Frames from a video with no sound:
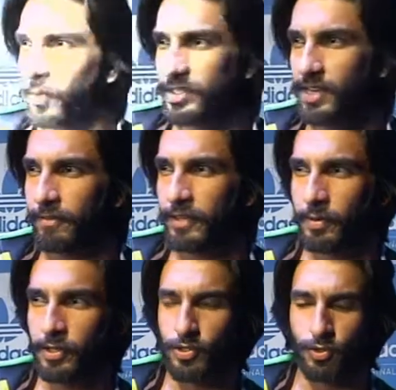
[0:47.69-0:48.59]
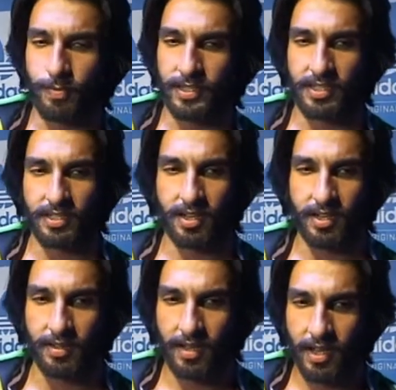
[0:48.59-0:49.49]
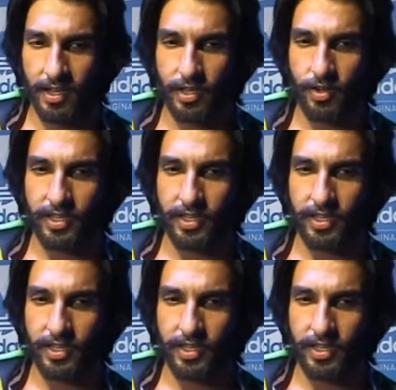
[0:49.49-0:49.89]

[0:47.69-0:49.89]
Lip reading: What's lovely about Snoop is, you